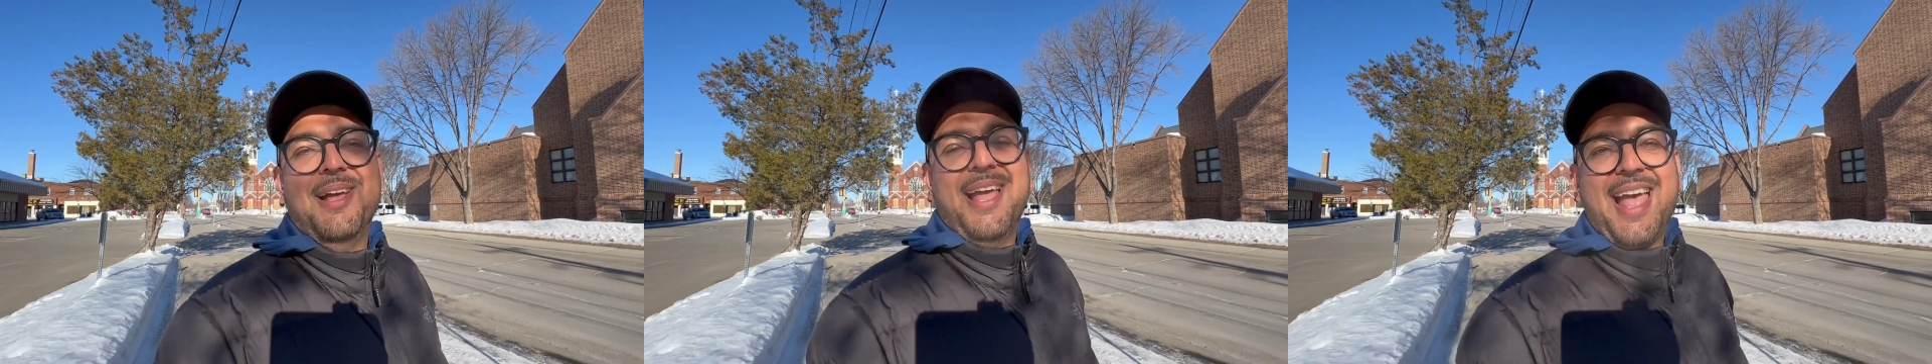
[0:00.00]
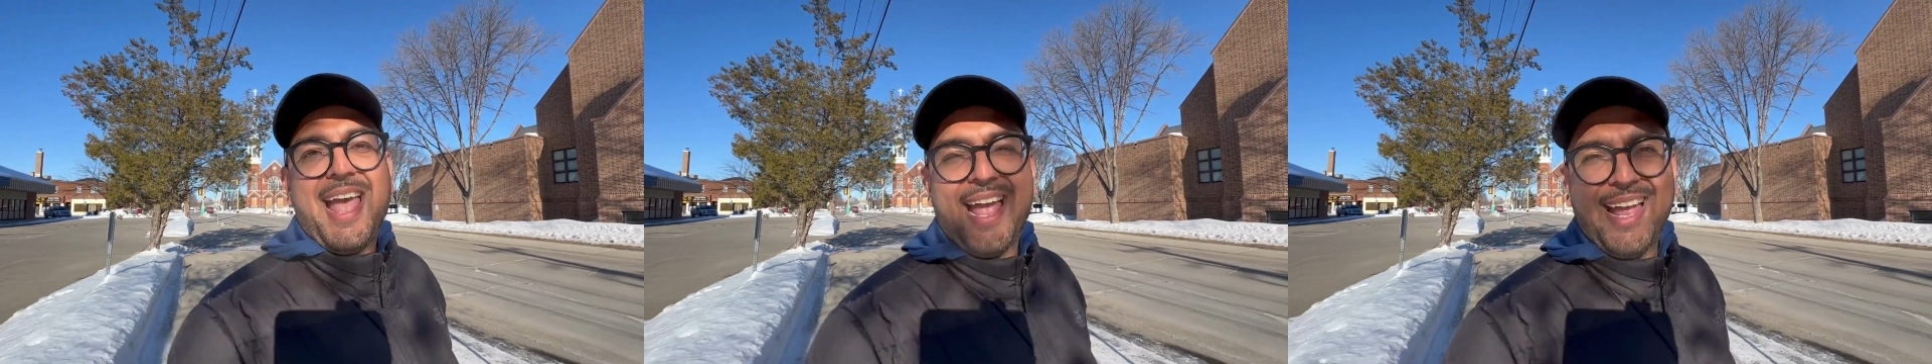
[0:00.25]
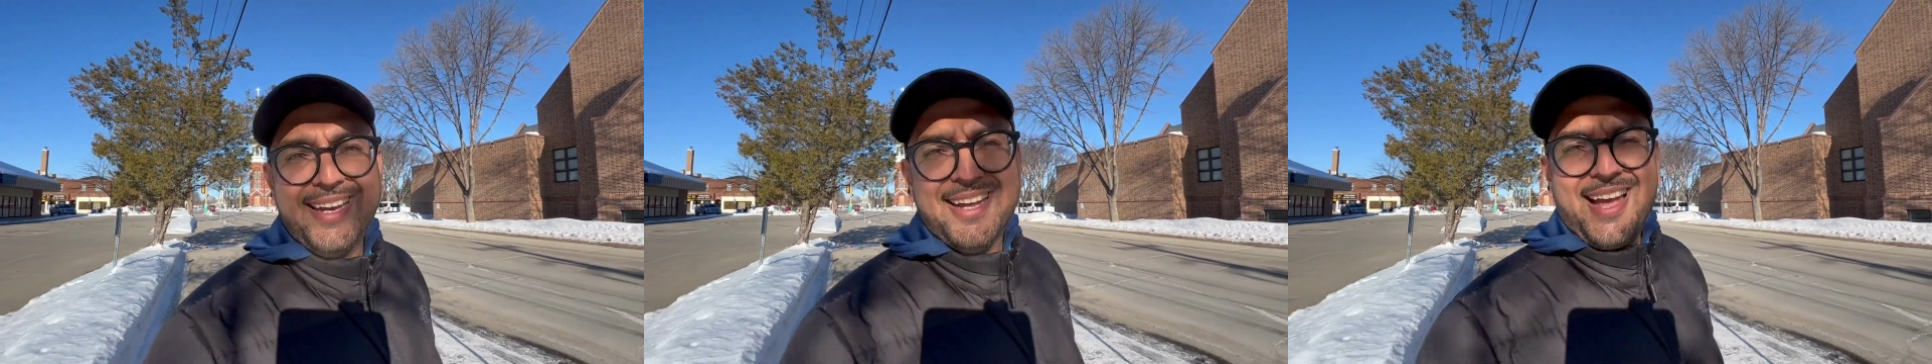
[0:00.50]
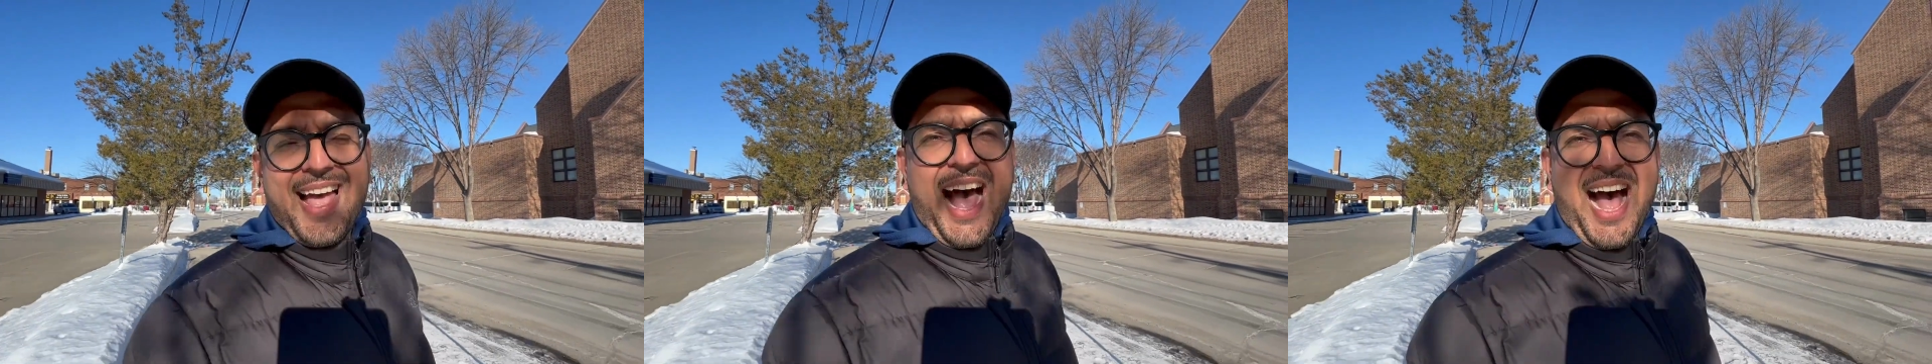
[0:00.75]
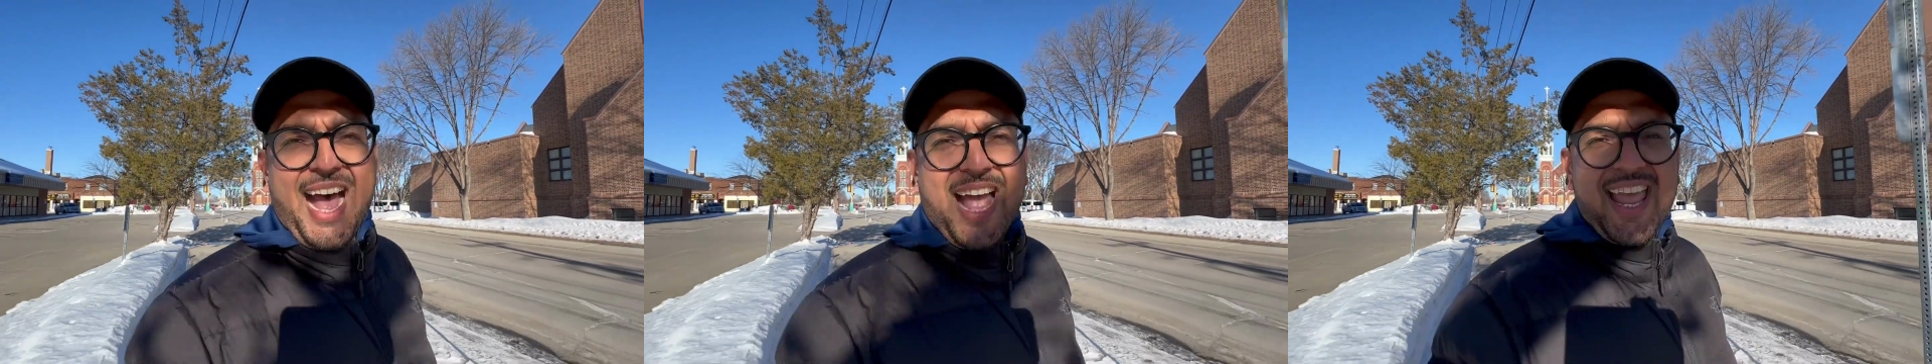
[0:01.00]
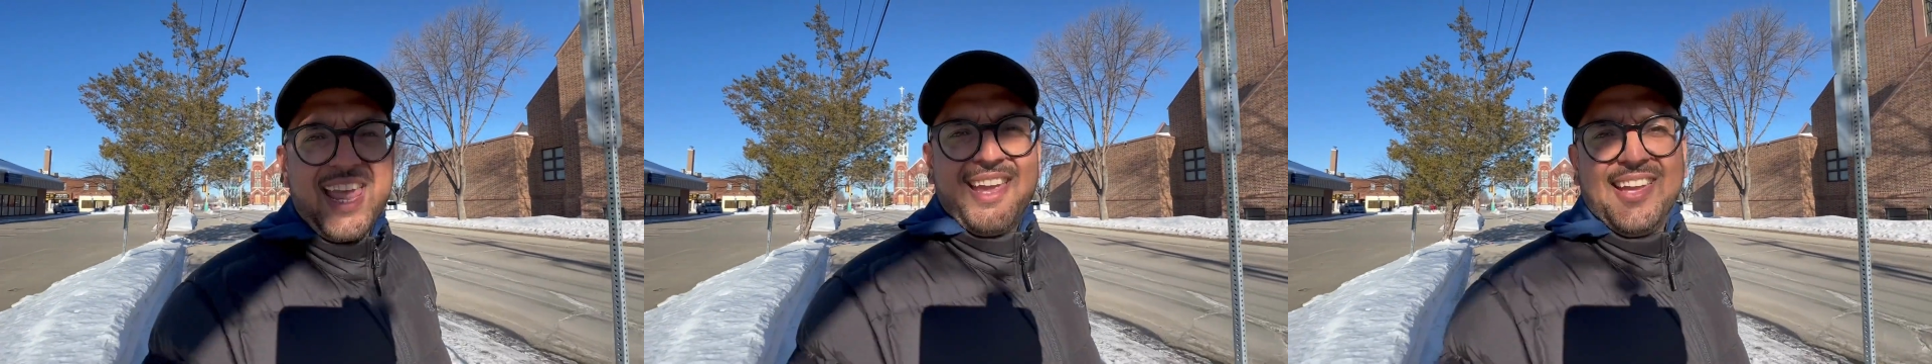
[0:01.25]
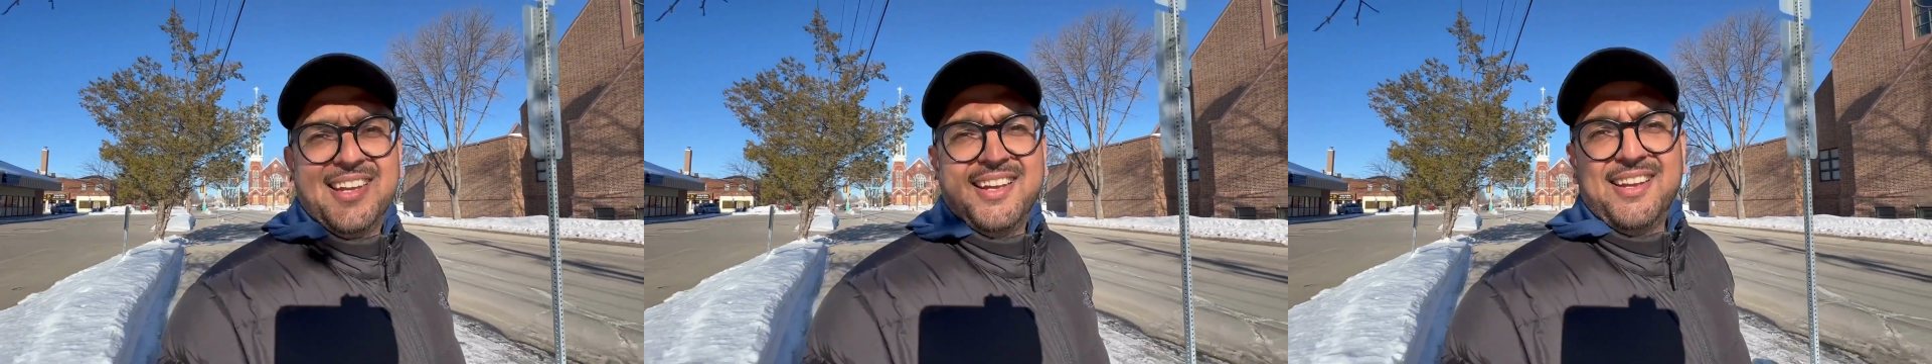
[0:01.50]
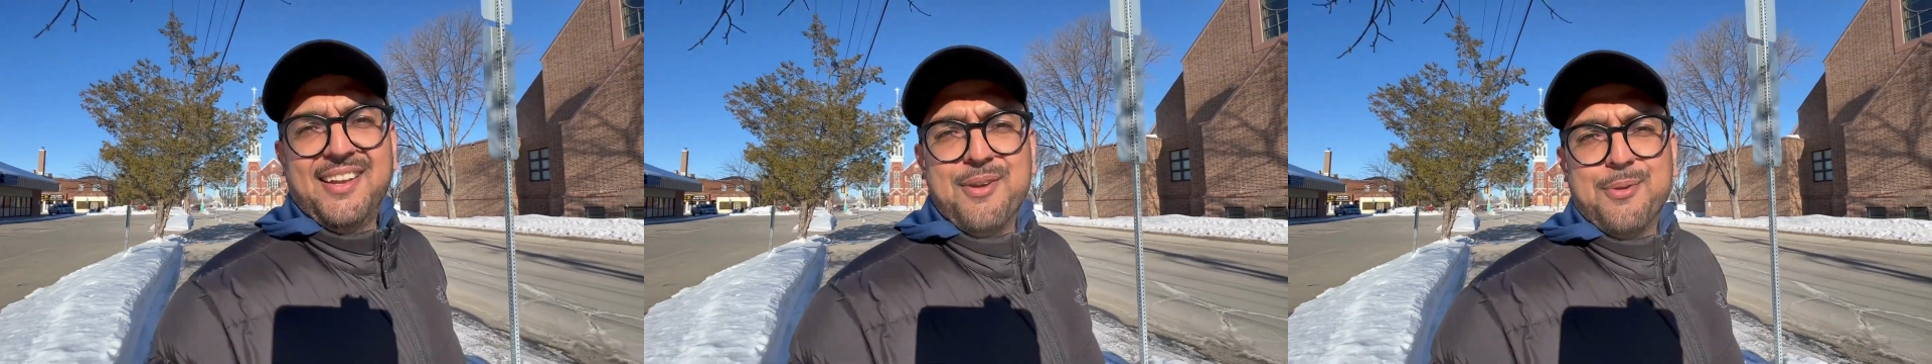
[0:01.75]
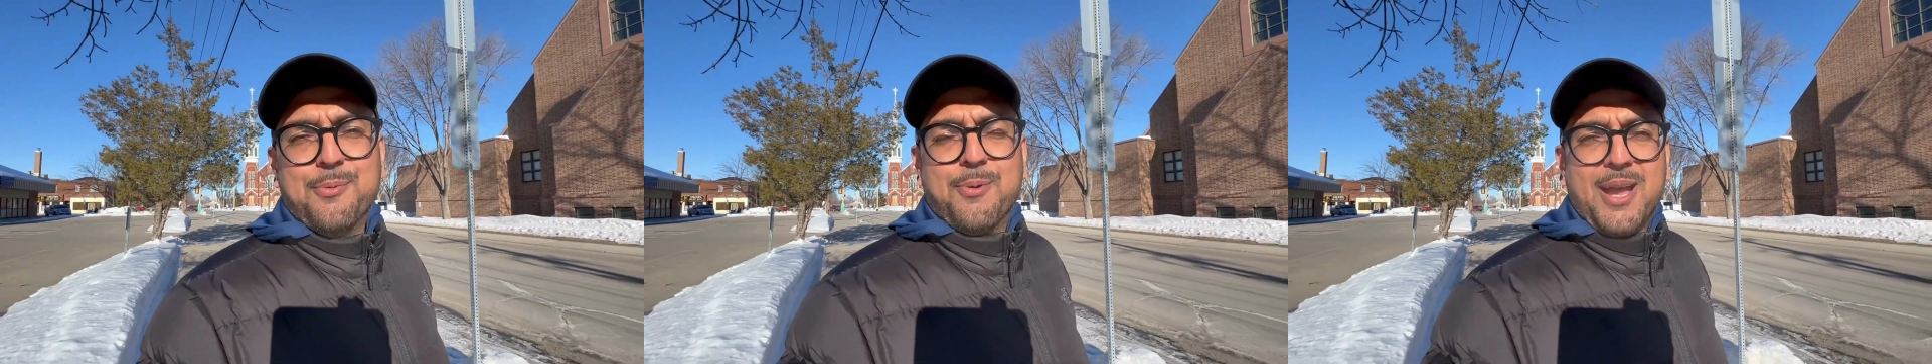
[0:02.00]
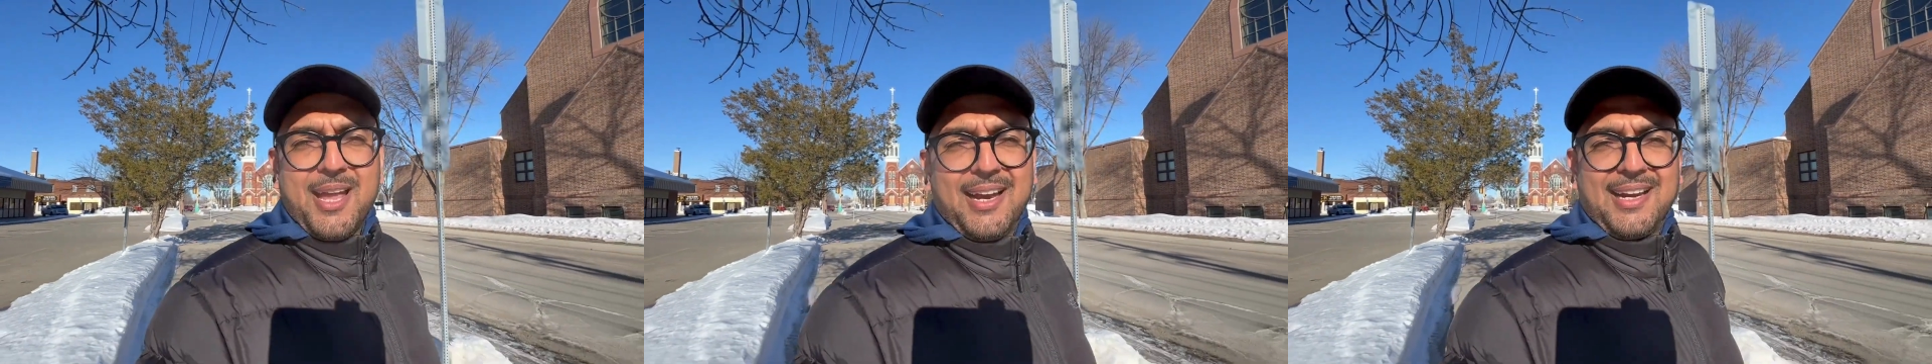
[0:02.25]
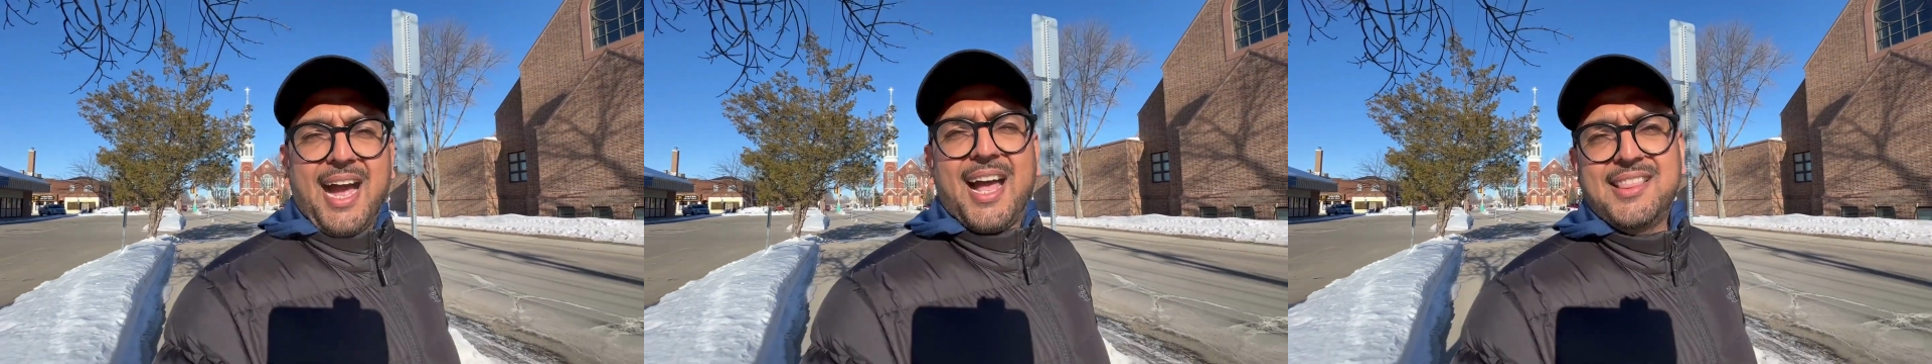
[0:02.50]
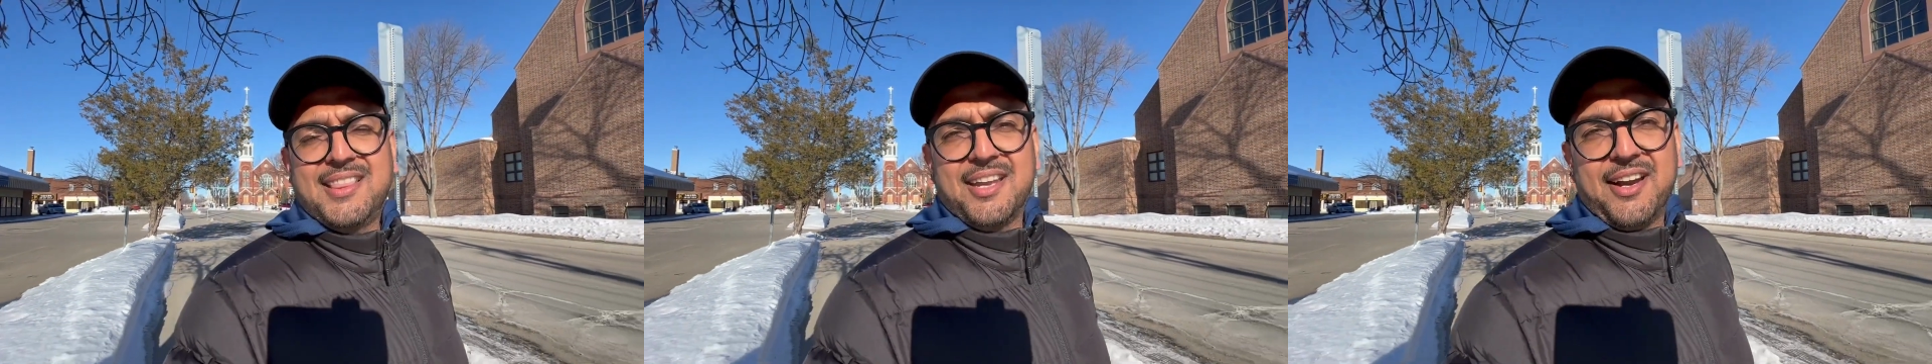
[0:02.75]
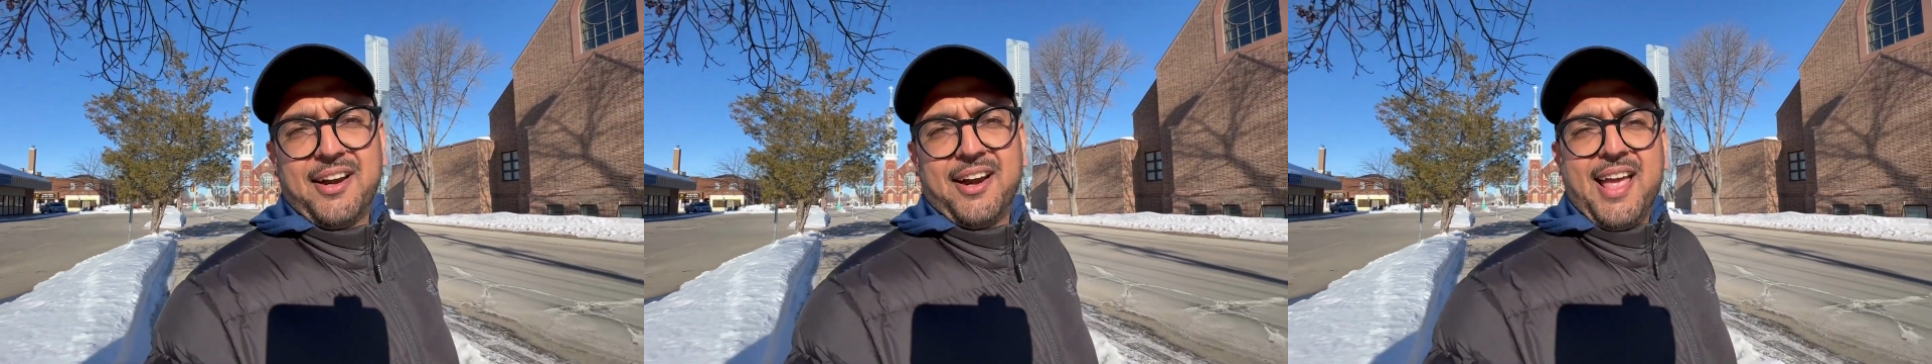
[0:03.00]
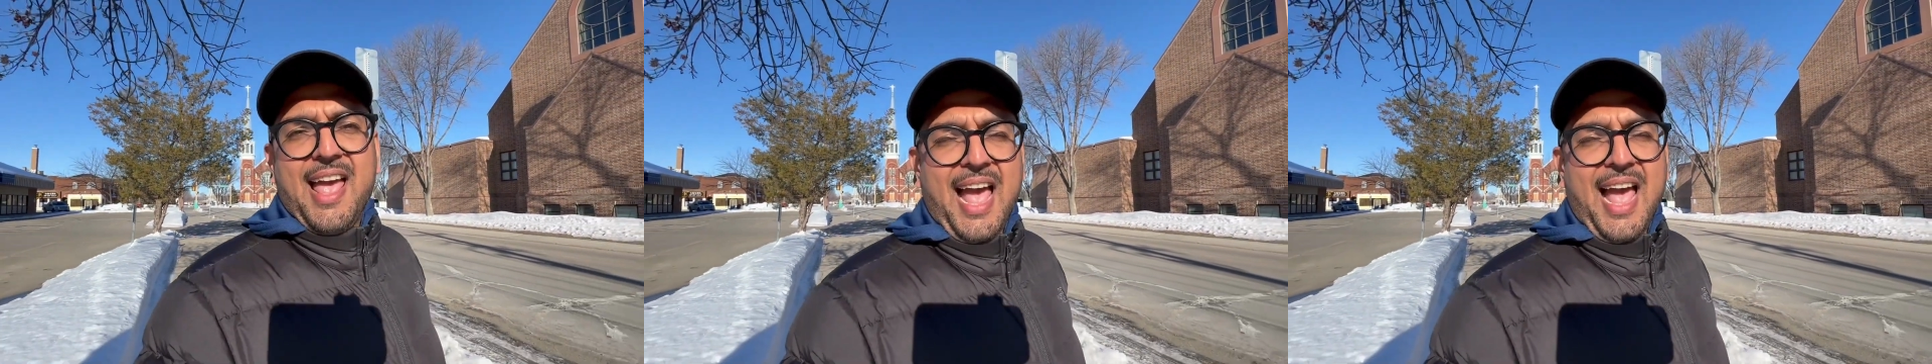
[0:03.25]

and I got there